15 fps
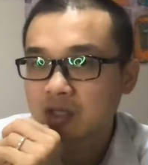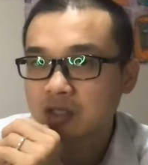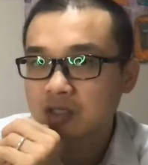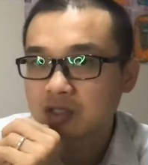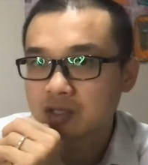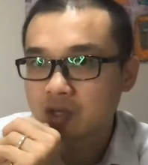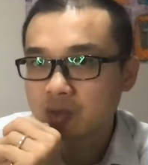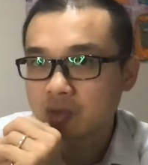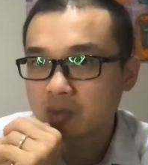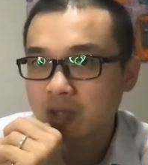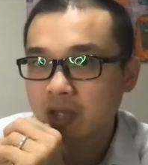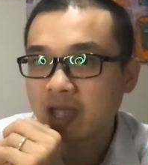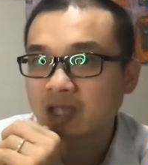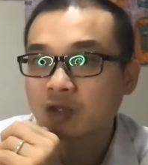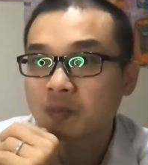So
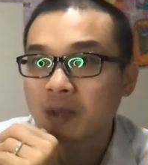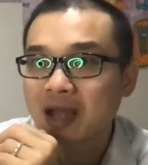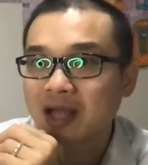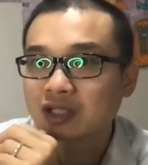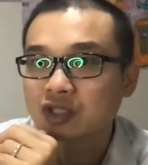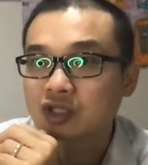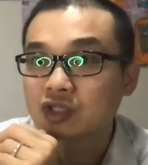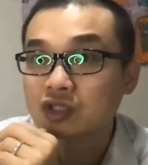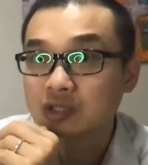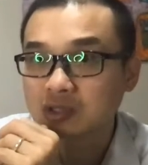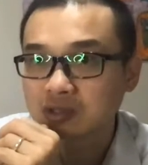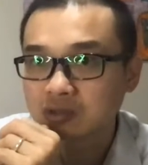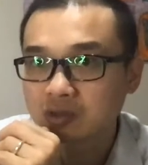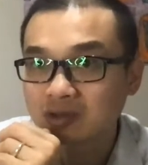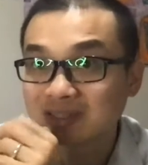acupuncture
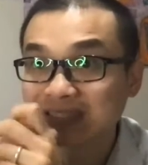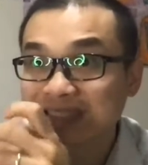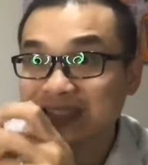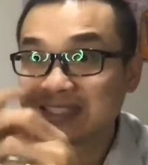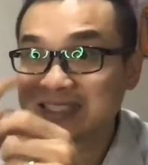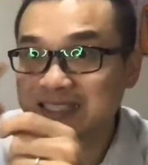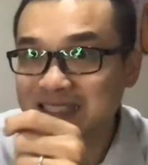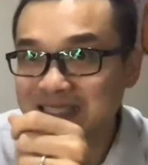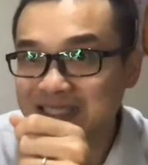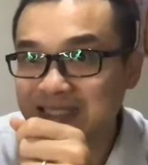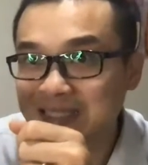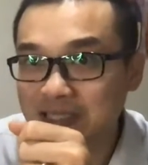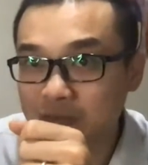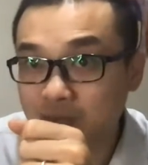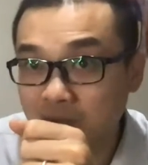generates
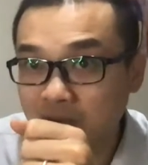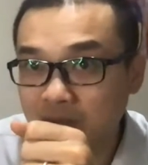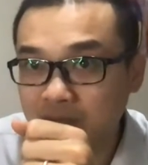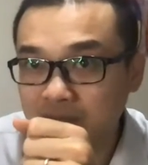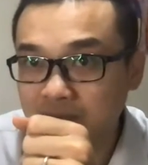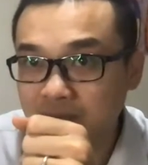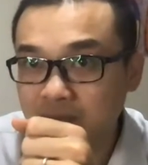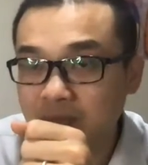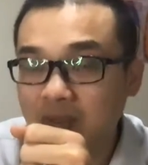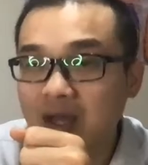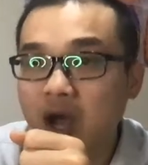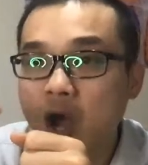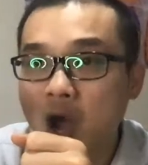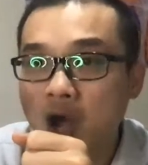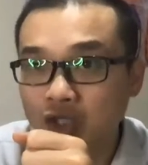qi as well,
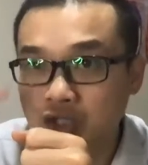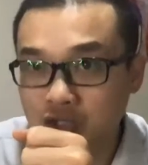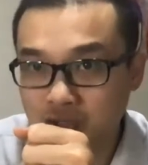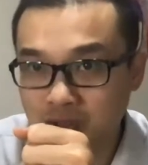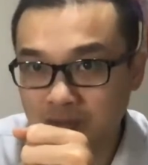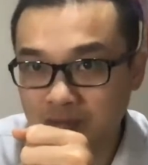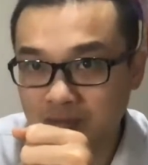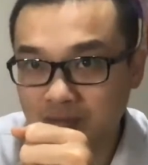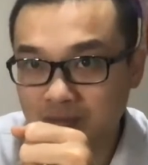oxygen.